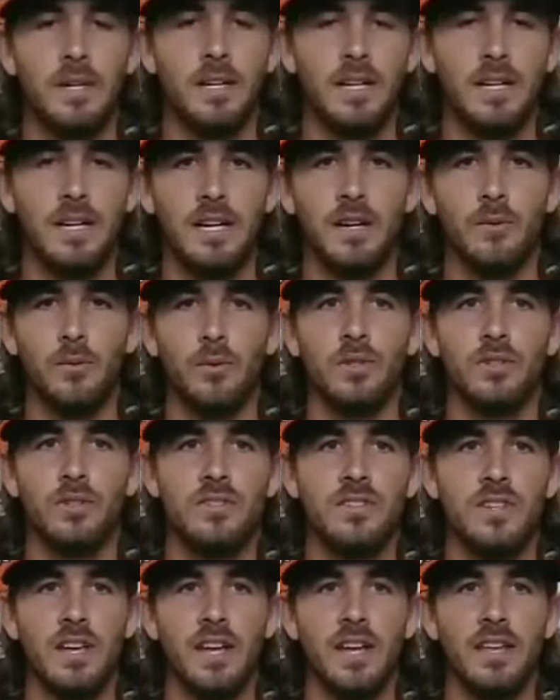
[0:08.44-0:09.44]
I would
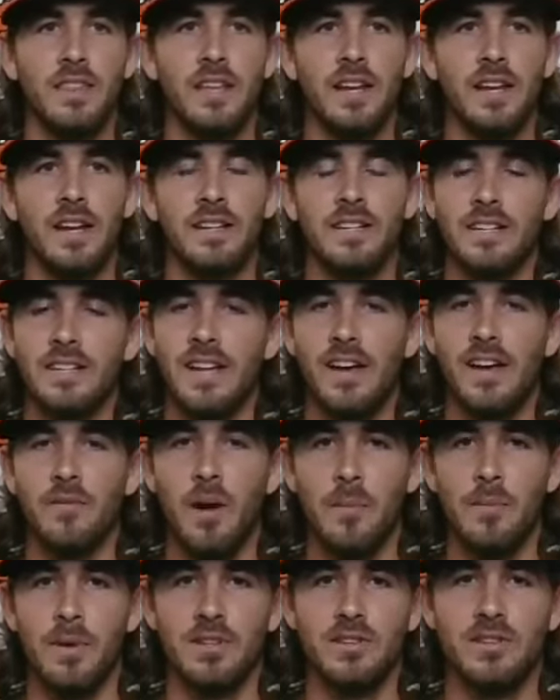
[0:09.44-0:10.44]
say that I didn't have my
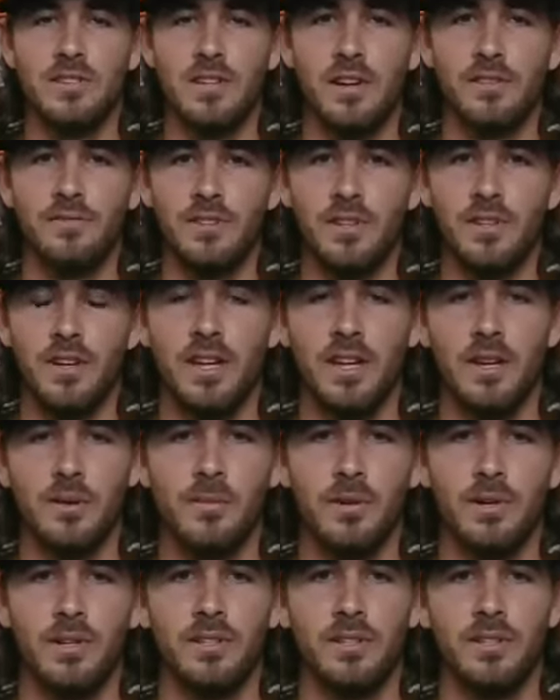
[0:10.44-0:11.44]
best stuff today,
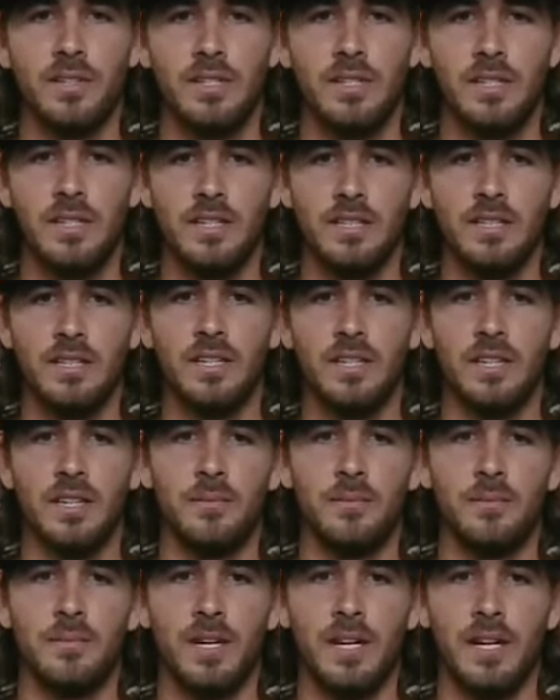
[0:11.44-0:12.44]
but
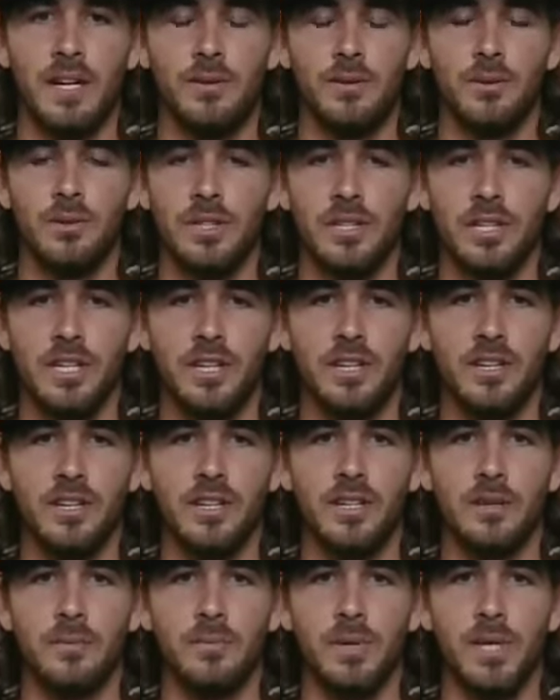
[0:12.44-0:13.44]
I really needed to
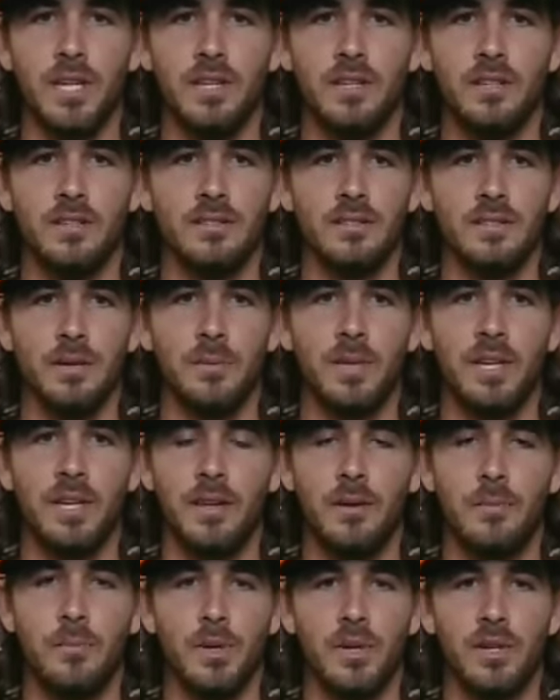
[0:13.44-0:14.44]
compete. I mean,
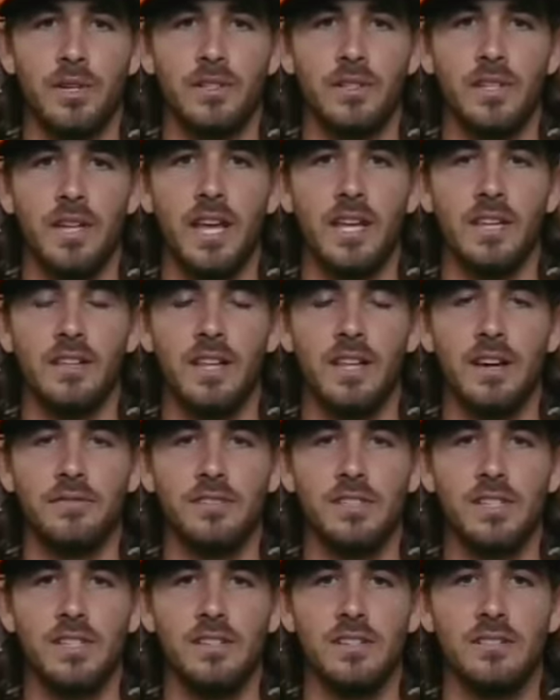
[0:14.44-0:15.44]
they put eight
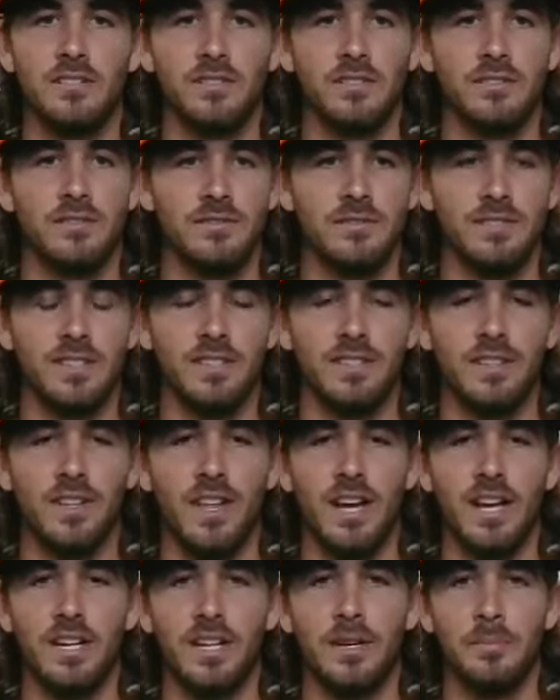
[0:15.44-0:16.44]
lefties in the
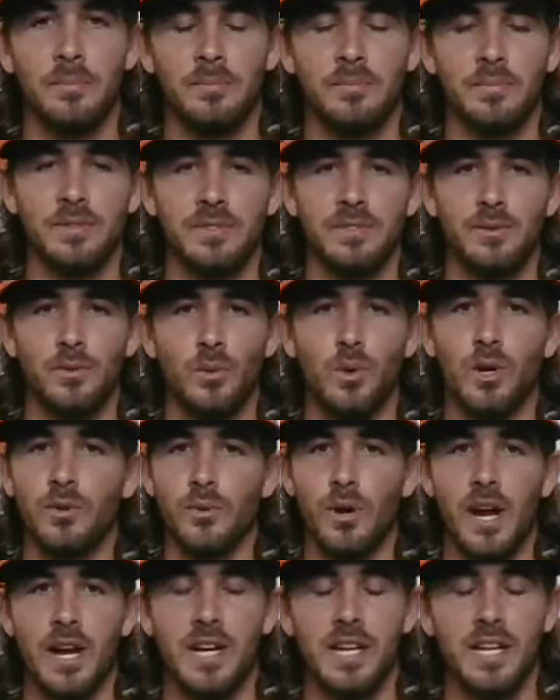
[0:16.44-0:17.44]
lineup and the one
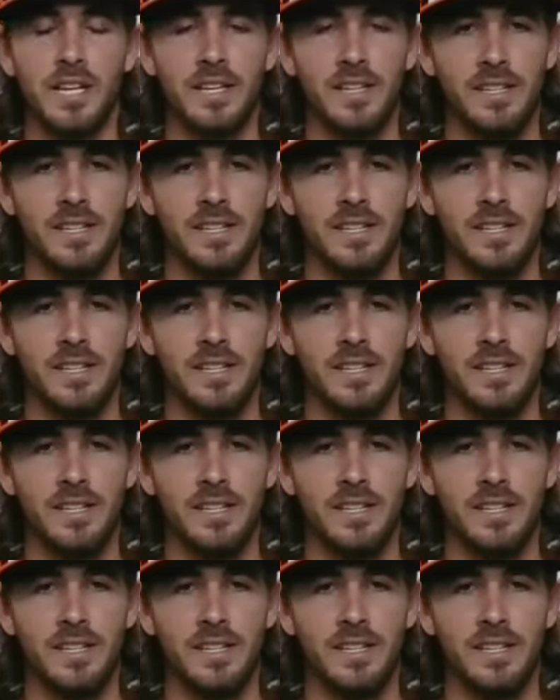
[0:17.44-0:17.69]
righty.